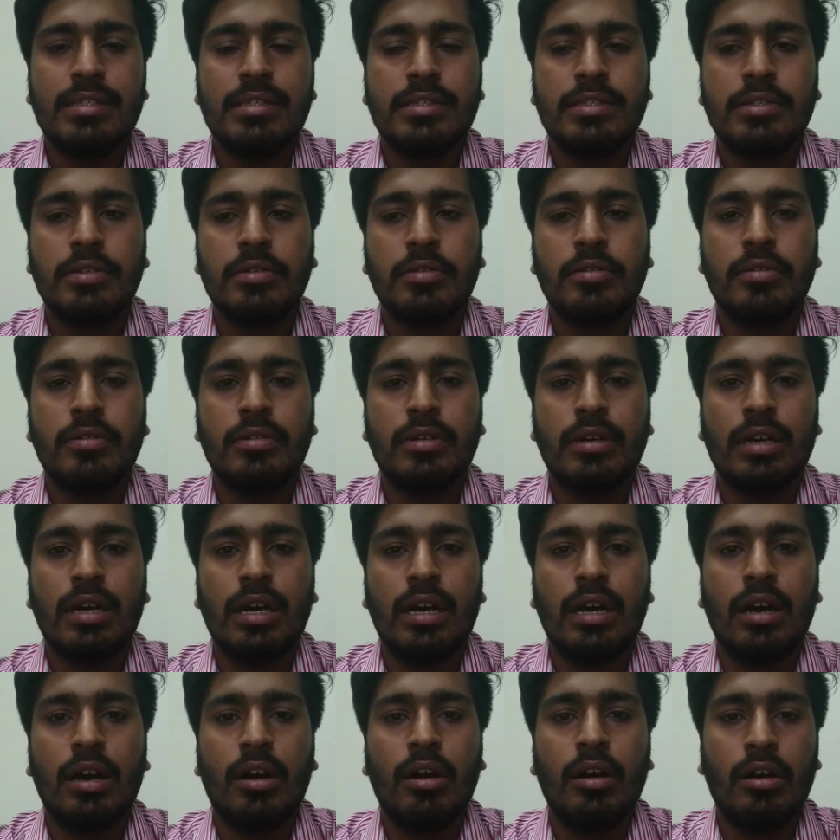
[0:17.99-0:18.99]
So
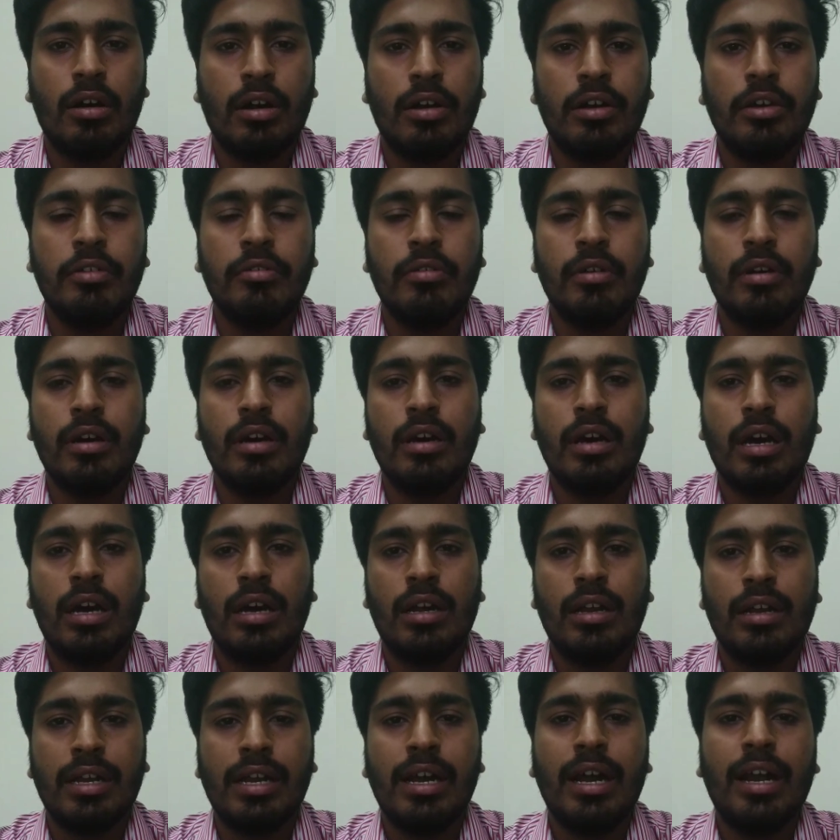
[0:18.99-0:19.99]

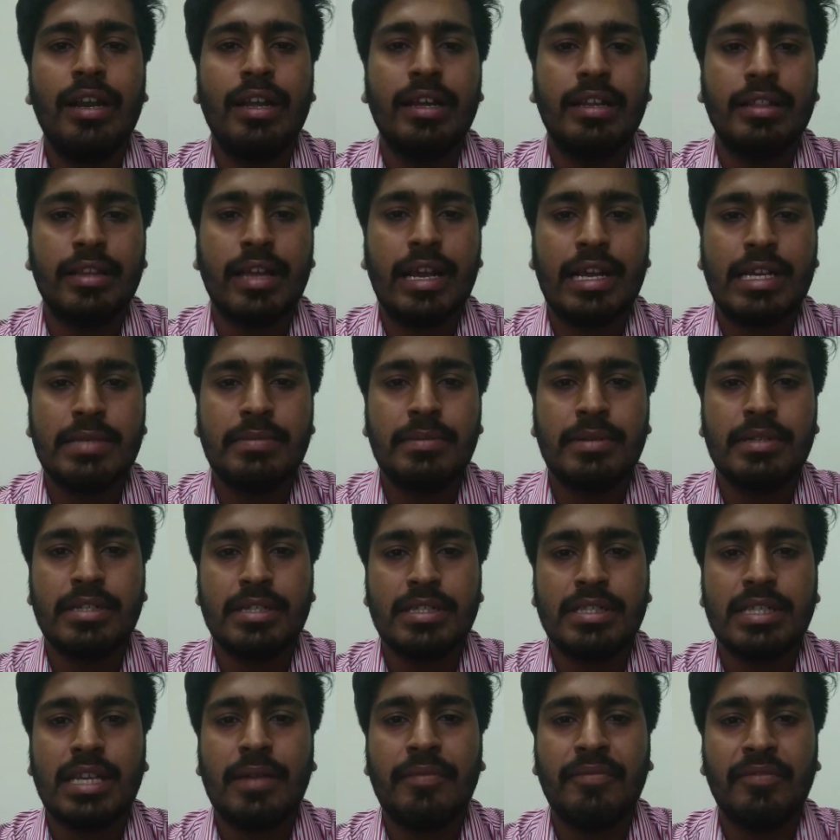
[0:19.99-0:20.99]
regarding the
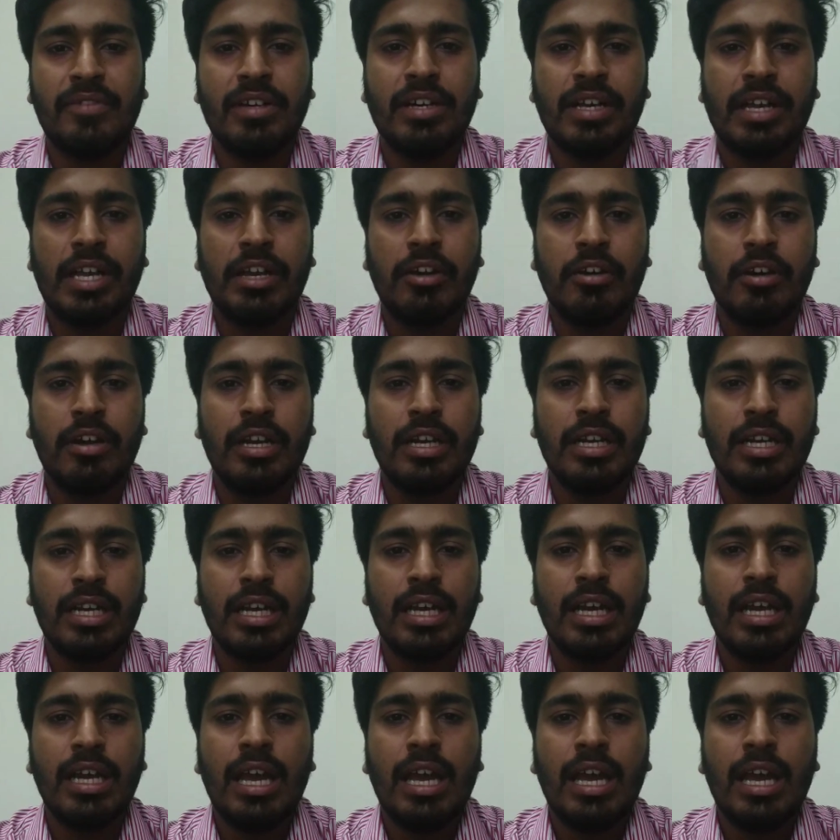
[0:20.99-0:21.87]
expressions I am working on it,